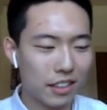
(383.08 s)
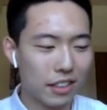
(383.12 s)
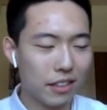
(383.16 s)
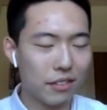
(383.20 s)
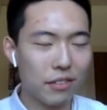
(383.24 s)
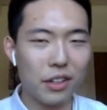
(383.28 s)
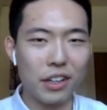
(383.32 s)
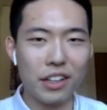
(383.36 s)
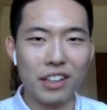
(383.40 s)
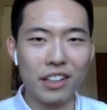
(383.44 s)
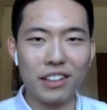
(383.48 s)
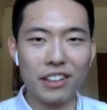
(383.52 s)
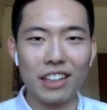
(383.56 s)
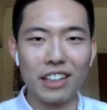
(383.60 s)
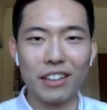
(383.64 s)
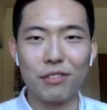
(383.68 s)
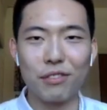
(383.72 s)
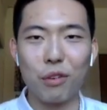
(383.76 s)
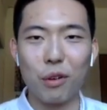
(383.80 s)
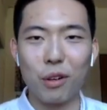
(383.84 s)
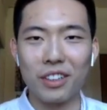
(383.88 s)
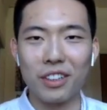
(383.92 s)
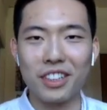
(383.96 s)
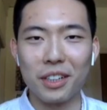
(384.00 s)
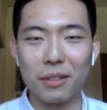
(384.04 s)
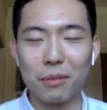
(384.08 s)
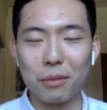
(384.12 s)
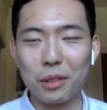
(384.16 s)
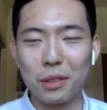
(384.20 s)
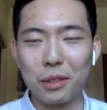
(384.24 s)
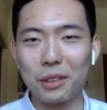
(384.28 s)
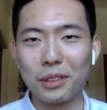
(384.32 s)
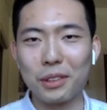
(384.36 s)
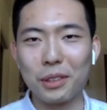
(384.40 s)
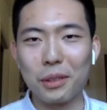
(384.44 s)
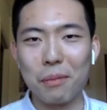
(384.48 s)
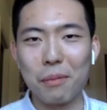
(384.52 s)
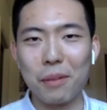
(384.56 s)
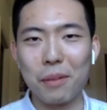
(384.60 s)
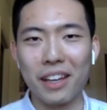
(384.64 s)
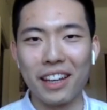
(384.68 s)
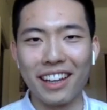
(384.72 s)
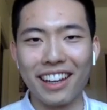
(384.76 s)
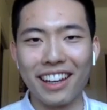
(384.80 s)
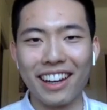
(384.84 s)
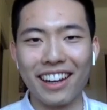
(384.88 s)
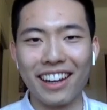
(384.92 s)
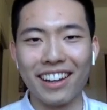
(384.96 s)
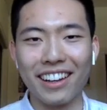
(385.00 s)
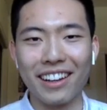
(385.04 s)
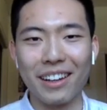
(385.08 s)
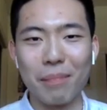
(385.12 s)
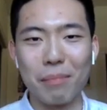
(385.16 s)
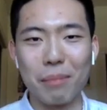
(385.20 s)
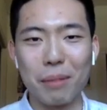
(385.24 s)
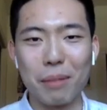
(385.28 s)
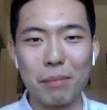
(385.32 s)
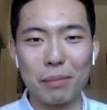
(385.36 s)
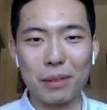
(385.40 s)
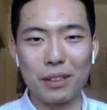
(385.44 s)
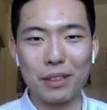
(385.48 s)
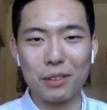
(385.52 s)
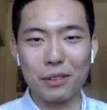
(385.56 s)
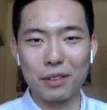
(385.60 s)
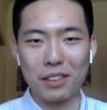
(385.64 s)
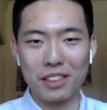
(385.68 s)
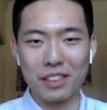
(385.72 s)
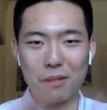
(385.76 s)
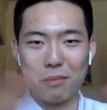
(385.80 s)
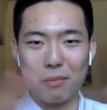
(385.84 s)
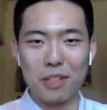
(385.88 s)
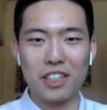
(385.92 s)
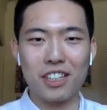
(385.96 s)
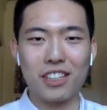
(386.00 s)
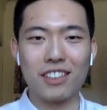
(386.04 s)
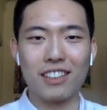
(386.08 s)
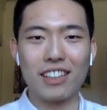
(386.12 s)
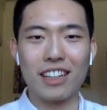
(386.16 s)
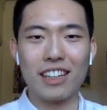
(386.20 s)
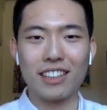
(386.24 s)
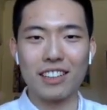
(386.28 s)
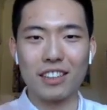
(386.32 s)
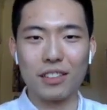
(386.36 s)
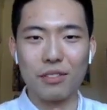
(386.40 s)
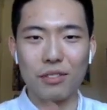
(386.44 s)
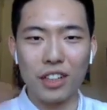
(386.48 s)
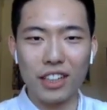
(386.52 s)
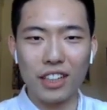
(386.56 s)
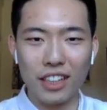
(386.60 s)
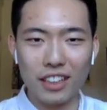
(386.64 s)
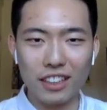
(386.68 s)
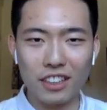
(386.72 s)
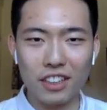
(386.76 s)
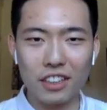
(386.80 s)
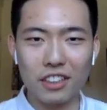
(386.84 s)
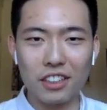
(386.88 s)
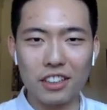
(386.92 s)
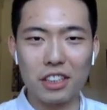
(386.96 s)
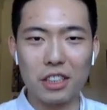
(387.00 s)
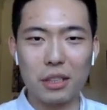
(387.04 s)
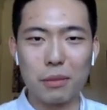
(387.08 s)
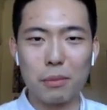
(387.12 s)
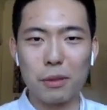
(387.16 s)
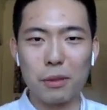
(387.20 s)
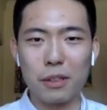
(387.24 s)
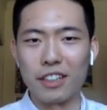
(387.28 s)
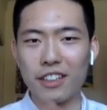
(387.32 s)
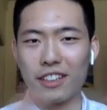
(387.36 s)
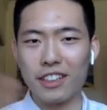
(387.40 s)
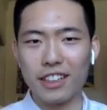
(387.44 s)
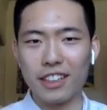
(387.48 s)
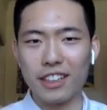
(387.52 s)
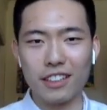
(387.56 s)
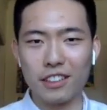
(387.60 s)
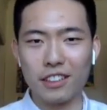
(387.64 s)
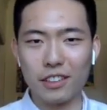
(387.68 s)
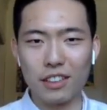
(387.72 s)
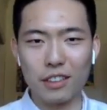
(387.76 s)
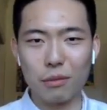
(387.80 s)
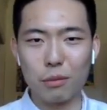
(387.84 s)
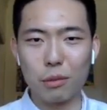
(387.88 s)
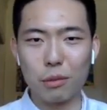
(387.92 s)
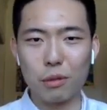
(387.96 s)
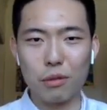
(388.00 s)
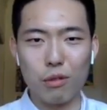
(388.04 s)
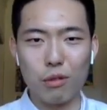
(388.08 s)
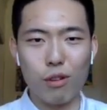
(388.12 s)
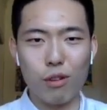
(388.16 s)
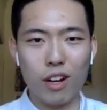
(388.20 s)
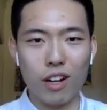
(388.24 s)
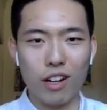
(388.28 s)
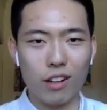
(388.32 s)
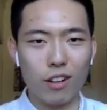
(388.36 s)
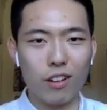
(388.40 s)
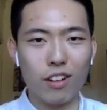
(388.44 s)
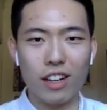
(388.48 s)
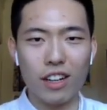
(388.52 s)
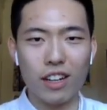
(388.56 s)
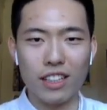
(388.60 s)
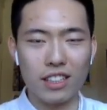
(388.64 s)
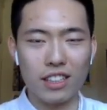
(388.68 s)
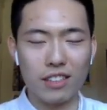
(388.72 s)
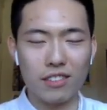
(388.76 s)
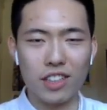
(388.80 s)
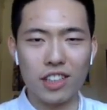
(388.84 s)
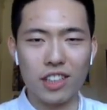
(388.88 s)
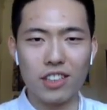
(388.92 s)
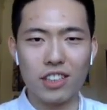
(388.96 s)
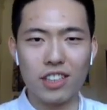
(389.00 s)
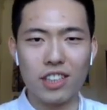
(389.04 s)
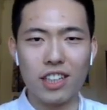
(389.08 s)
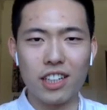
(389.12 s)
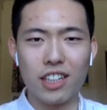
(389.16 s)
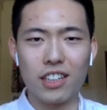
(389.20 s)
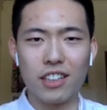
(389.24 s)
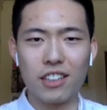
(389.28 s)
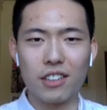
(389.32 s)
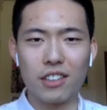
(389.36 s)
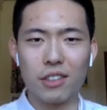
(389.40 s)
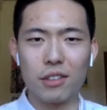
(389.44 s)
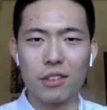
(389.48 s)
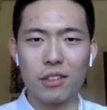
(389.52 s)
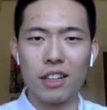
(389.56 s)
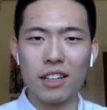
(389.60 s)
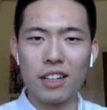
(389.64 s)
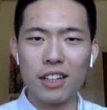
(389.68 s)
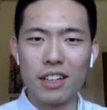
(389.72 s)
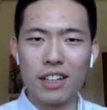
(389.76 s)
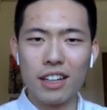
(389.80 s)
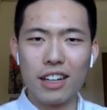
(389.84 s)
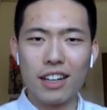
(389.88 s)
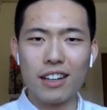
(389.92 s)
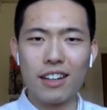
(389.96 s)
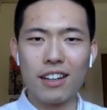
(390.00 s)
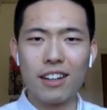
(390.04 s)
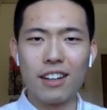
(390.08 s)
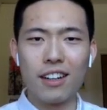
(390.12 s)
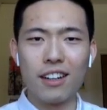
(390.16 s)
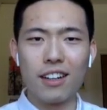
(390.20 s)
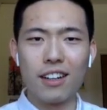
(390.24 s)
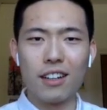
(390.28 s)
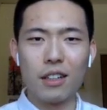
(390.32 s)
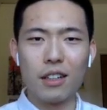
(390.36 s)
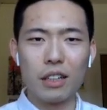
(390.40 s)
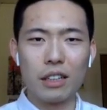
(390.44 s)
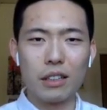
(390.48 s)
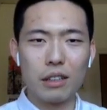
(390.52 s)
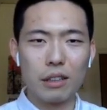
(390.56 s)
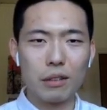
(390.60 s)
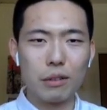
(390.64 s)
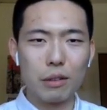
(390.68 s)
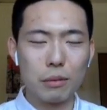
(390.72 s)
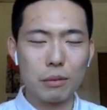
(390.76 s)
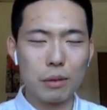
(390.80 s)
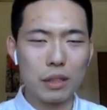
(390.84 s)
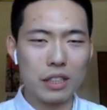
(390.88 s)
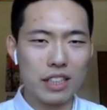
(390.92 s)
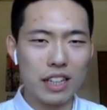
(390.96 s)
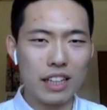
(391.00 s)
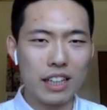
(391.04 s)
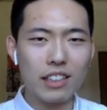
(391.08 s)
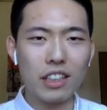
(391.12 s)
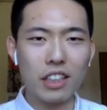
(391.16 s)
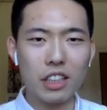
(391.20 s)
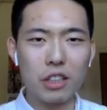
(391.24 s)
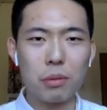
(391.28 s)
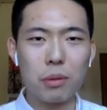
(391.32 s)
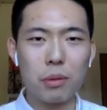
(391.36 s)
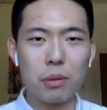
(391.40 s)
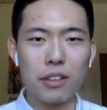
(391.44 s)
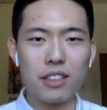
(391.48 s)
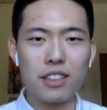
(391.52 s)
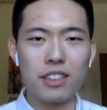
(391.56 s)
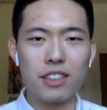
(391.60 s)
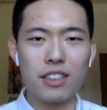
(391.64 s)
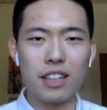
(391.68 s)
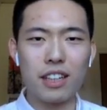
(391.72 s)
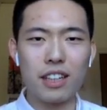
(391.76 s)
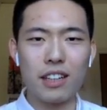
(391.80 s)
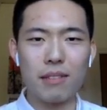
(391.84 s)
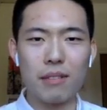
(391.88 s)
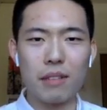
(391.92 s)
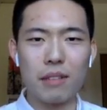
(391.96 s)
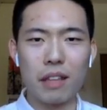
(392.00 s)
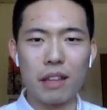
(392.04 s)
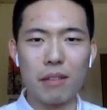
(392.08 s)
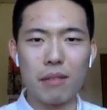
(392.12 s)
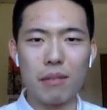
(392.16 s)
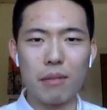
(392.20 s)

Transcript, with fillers: like a very foreign term to, to me. I, but but you did mention that it's very interdisciplinary. It would require all kinds of understanding. So, uh, was that the experience that